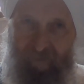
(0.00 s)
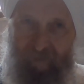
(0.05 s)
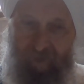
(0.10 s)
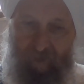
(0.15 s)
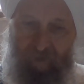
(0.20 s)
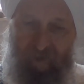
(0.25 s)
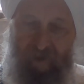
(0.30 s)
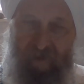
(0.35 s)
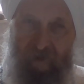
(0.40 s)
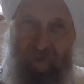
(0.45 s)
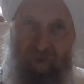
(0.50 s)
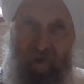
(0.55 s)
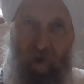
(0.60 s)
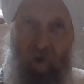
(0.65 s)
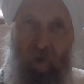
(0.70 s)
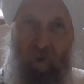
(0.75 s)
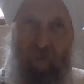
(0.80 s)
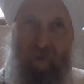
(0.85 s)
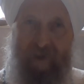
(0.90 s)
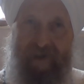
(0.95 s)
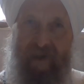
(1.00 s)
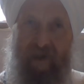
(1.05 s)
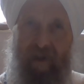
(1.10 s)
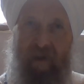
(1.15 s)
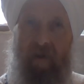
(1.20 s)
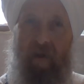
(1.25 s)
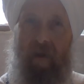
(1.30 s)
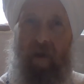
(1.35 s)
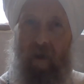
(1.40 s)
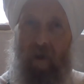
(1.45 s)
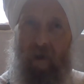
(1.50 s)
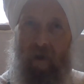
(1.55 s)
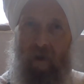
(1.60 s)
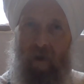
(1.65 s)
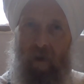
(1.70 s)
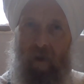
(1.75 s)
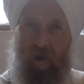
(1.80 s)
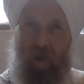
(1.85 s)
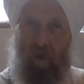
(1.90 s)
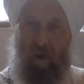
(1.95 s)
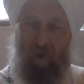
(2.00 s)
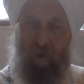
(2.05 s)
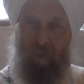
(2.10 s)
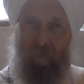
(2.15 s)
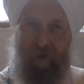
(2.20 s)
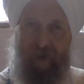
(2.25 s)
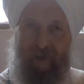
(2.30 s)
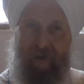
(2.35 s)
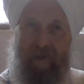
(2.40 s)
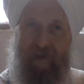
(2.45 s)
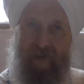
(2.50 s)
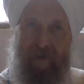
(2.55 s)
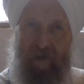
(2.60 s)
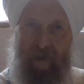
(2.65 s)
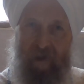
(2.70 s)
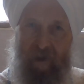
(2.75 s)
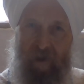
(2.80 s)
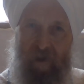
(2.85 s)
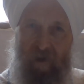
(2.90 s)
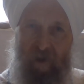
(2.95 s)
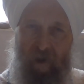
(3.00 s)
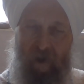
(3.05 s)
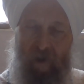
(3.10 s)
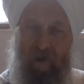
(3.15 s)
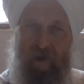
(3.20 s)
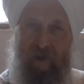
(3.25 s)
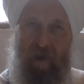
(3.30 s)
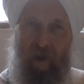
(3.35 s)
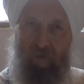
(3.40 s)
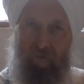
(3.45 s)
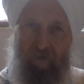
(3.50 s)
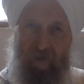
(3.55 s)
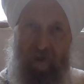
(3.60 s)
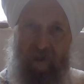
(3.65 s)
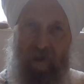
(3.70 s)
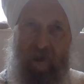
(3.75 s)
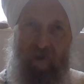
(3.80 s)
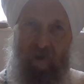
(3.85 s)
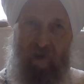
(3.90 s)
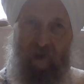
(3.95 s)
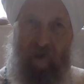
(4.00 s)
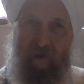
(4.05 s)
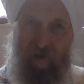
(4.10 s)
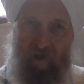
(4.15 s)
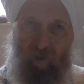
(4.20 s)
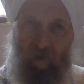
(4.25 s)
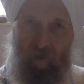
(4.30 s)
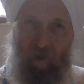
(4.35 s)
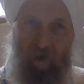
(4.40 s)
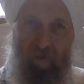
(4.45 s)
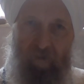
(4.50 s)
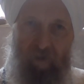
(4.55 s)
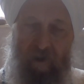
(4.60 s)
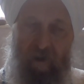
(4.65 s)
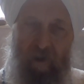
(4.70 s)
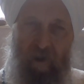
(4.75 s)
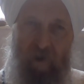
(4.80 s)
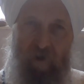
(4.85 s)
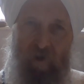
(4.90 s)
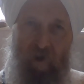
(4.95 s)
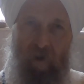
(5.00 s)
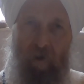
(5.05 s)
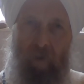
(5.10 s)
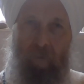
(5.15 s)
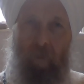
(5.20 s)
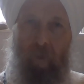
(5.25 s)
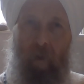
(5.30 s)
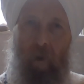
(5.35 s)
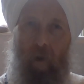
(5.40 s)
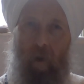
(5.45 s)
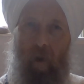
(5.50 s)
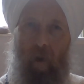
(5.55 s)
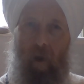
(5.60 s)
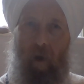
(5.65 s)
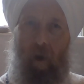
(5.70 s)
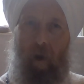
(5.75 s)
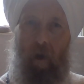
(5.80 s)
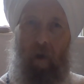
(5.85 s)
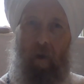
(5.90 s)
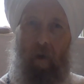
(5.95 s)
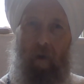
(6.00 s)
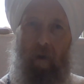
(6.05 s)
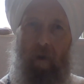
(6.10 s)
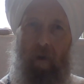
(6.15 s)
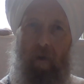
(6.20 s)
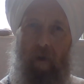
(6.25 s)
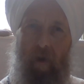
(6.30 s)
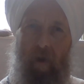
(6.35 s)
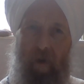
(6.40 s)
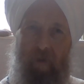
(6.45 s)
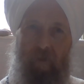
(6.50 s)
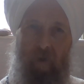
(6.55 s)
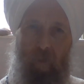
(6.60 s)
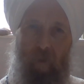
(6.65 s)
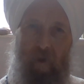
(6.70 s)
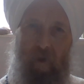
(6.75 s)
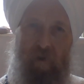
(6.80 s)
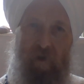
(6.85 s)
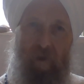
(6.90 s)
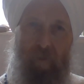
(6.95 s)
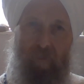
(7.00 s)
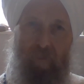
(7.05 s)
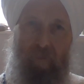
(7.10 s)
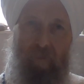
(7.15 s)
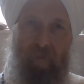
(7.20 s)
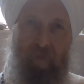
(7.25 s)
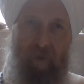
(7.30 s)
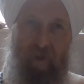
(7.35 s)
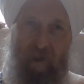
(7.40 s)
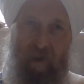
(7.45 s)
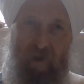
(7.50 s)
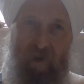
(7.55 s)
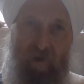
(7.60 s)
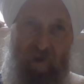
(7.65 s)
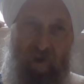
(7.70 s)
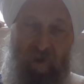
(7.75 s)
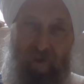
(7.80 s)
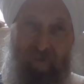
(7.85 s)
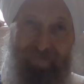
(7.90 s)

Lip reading: Yogi always said, practice the teachings, love the teachings, don't love the teacher, never worship the teacher.